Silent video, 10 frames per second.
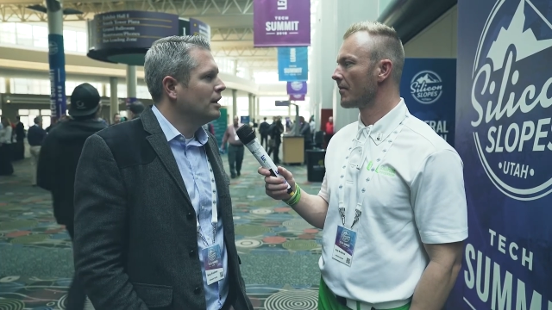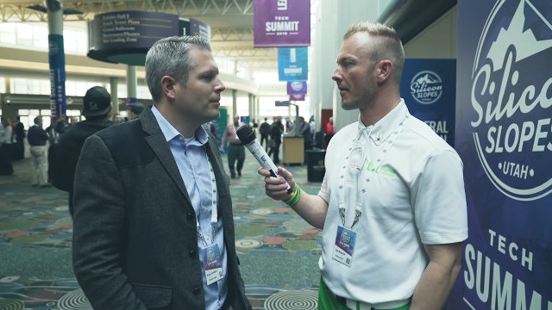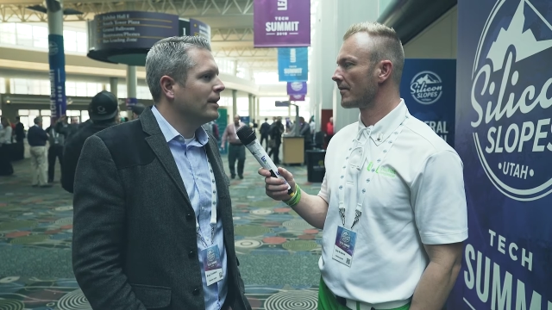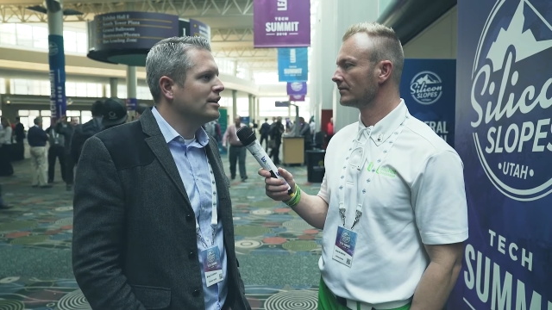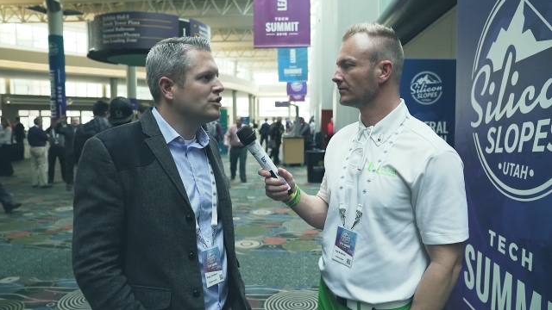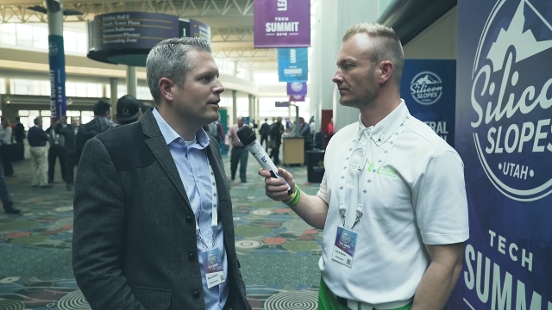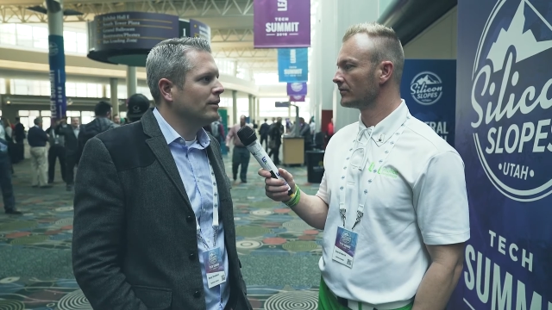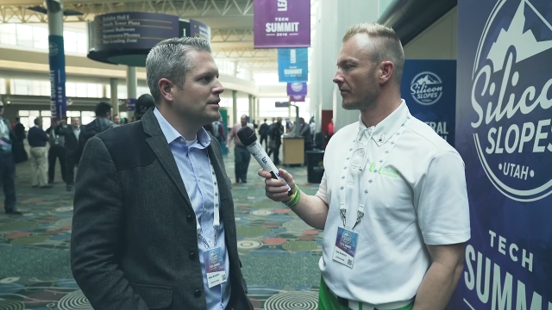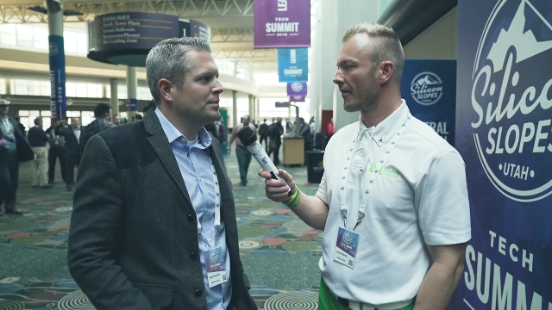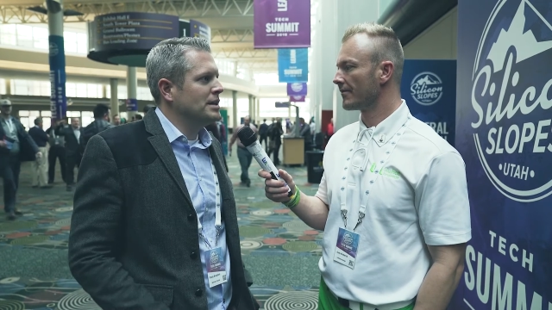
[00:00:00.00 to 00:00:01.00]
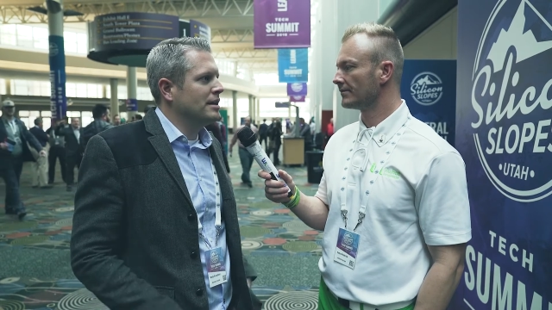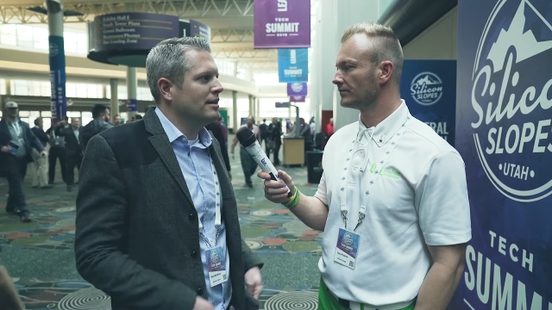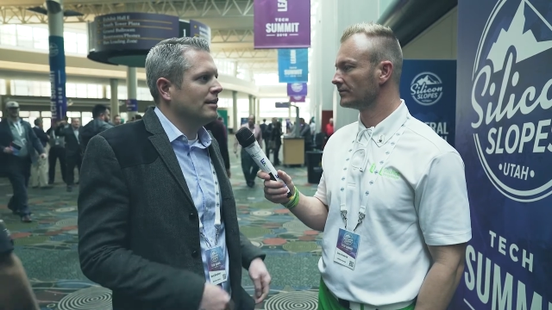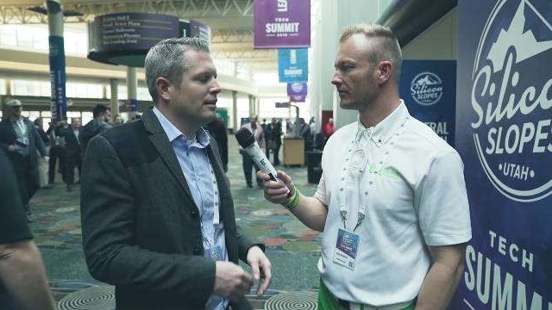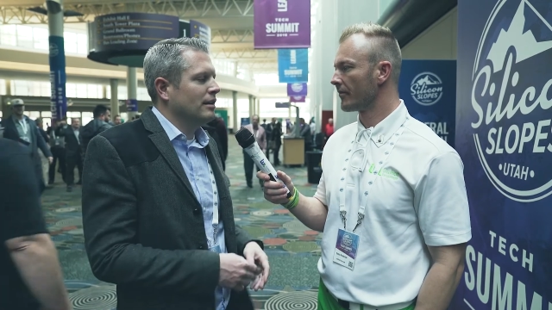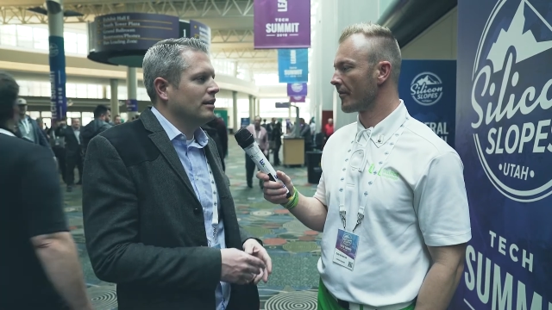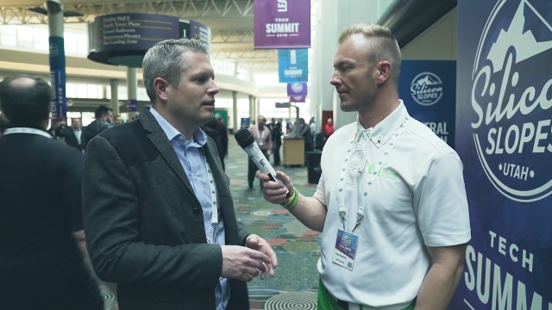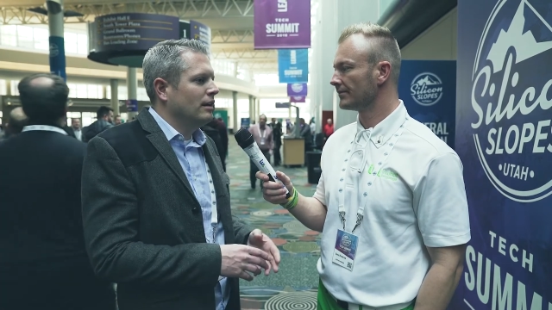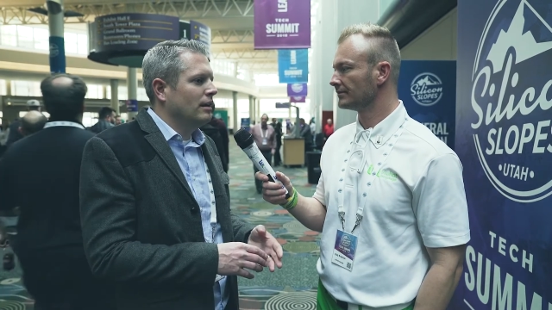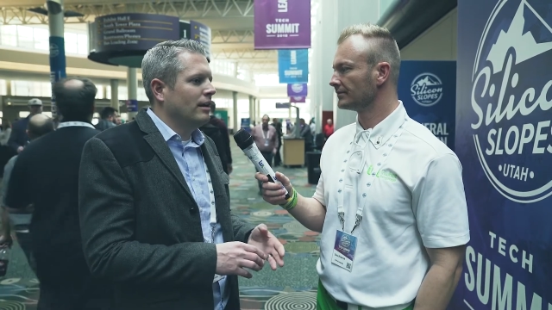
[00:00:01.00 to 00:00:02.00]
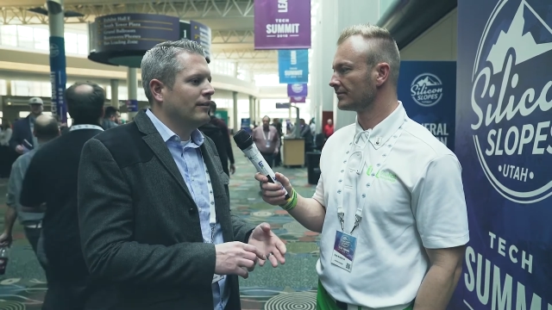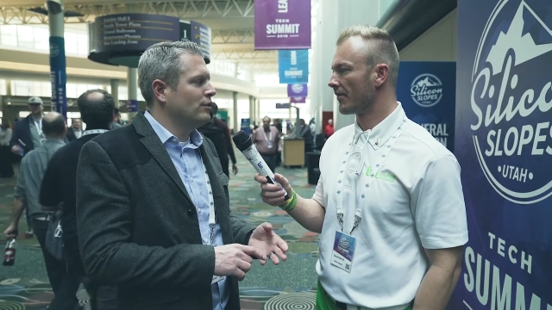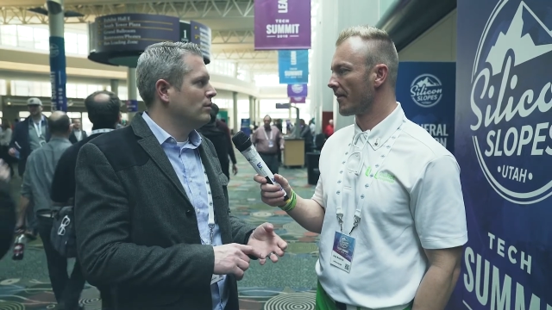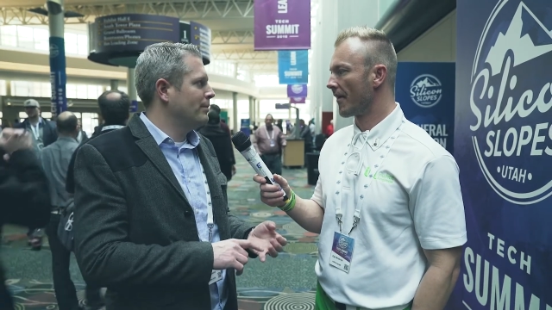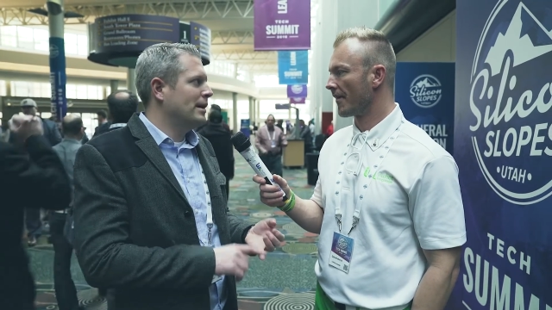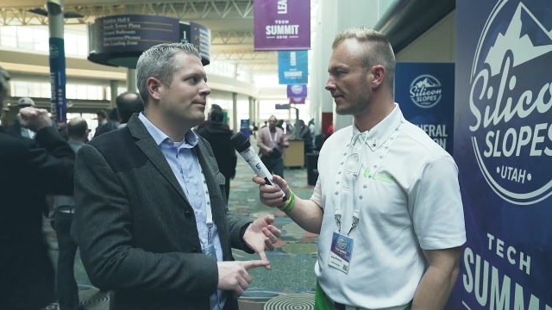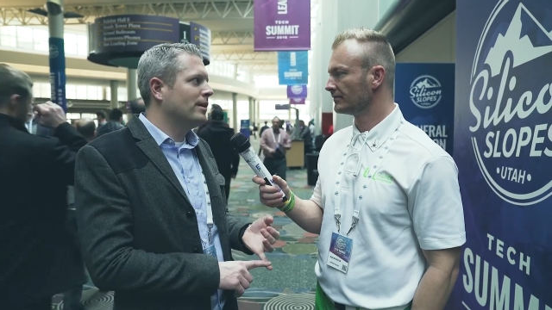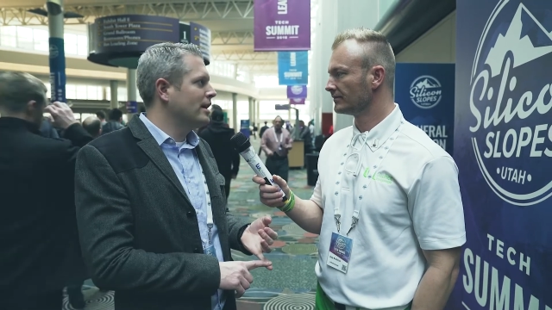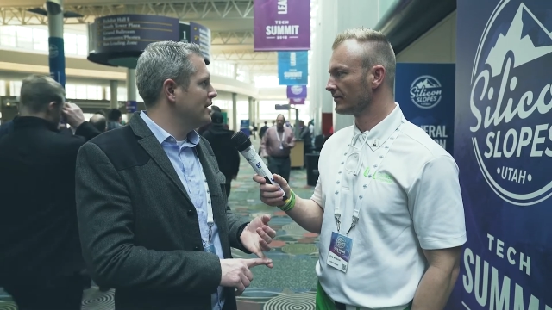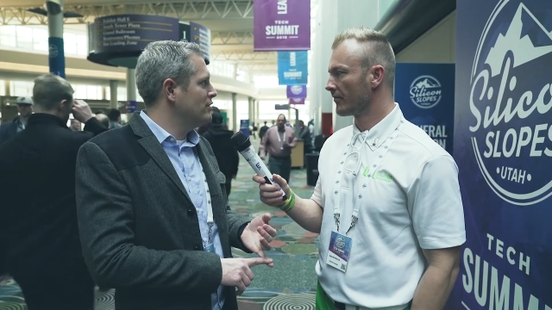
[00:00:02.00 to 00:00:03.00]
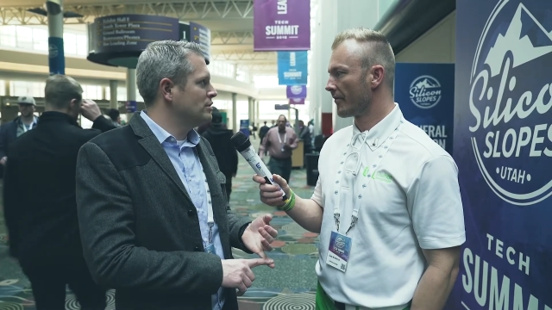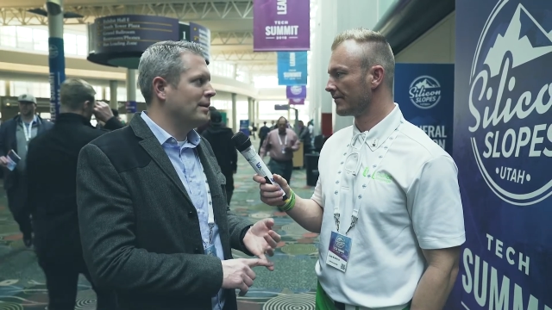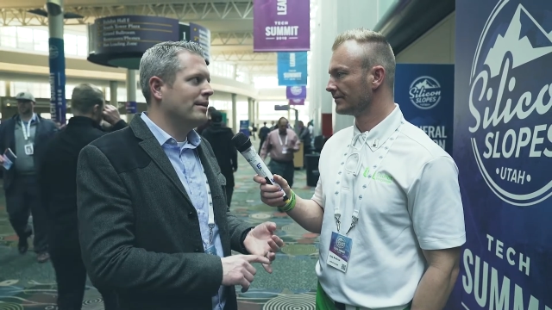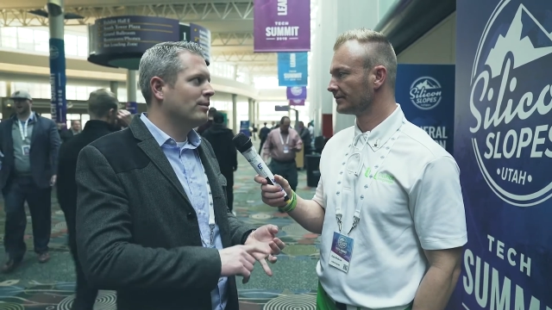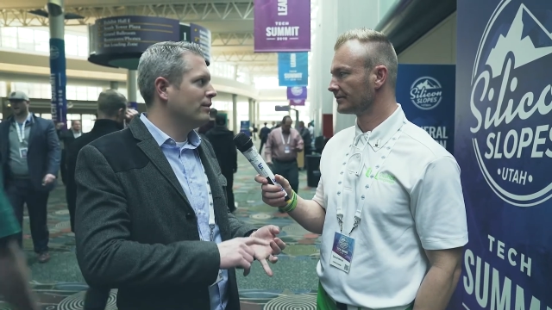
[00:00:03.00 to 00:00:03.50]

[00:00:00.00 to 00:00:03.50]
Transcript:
Speaker 1: But I think generally speaking, it, if you're a paper guy, use paper.